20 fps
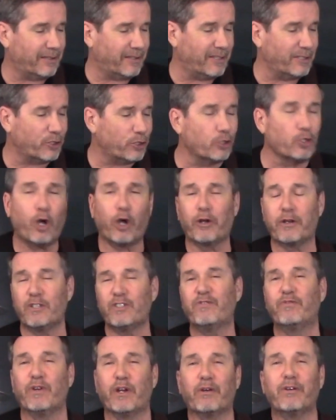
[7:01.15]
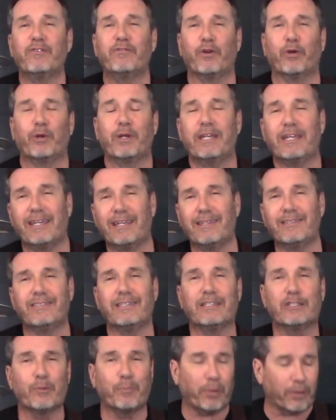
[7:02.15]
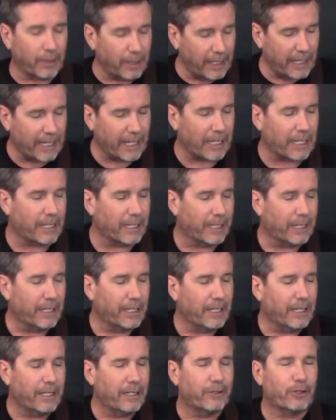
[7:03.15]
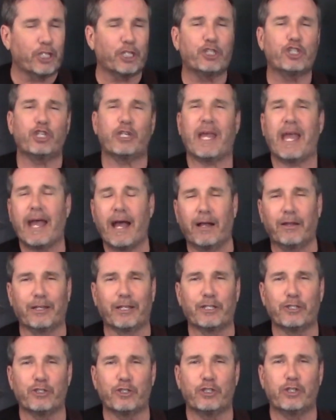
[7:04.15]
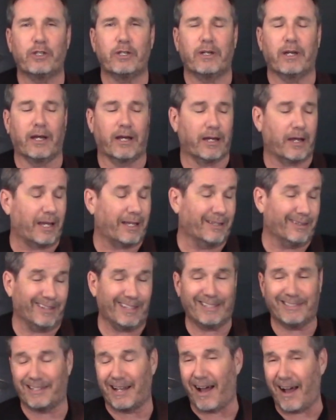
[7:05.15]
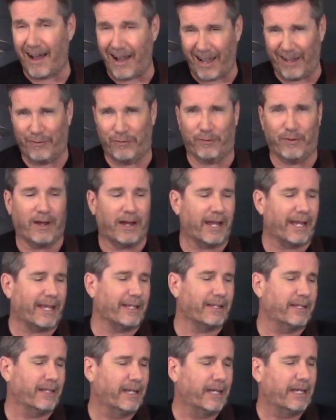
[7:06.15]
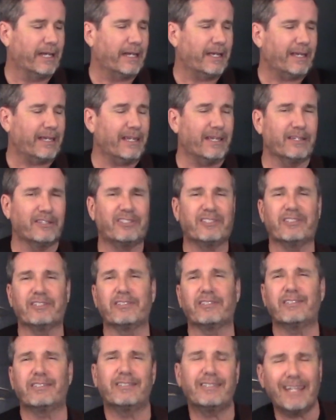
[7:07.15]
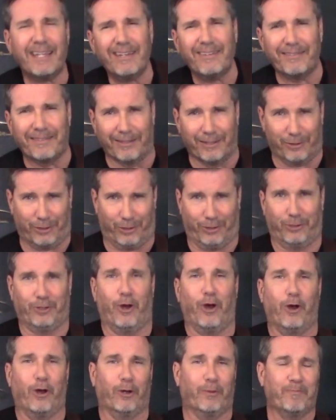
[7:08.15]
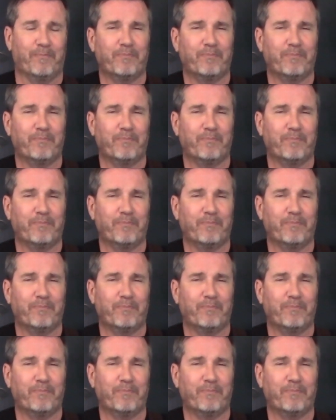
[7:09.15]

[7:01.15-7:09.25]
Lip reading: this song is very, very easy to play. The challenge, at least I find, is to sing this song.